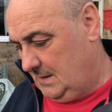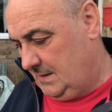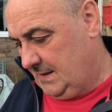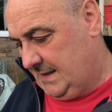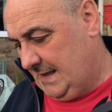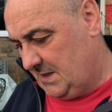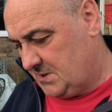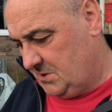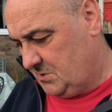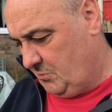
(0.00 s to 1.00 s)
The
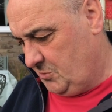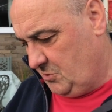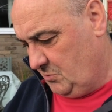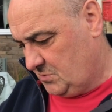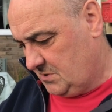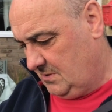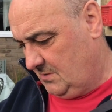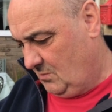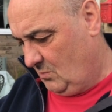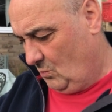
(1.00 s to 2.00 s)
gas that's produced
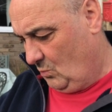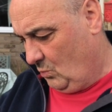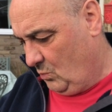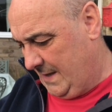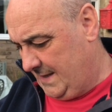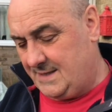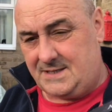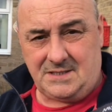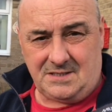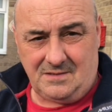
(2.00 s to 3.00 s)
when
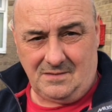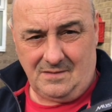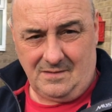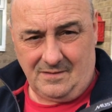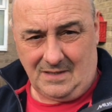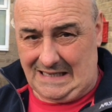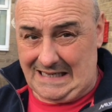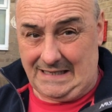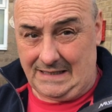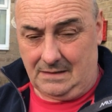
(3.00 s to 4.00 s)
this is
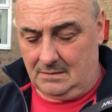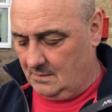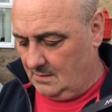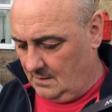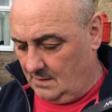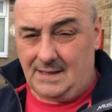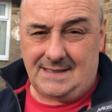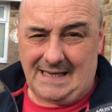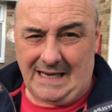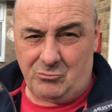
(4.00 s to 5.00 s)
cleaning
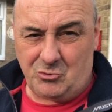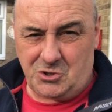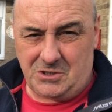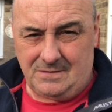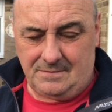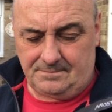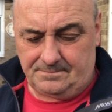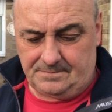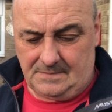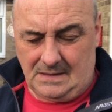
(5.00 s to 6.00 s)
is hydrogen.
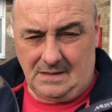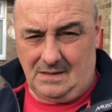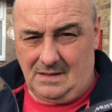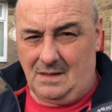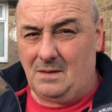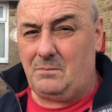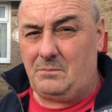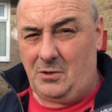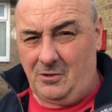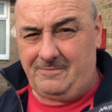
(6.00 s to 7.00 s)

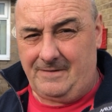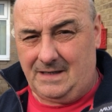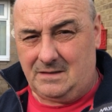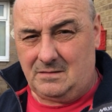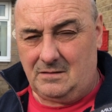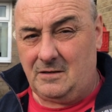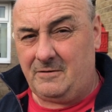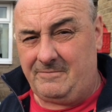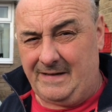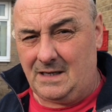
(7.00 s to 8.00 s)
Perfect
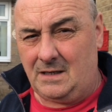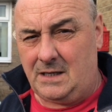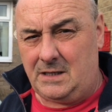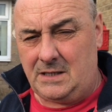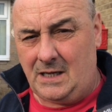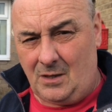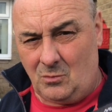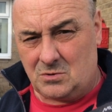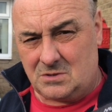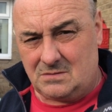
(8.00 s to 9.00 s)
at ventilating your
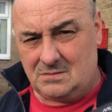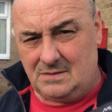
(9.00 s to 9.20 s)
house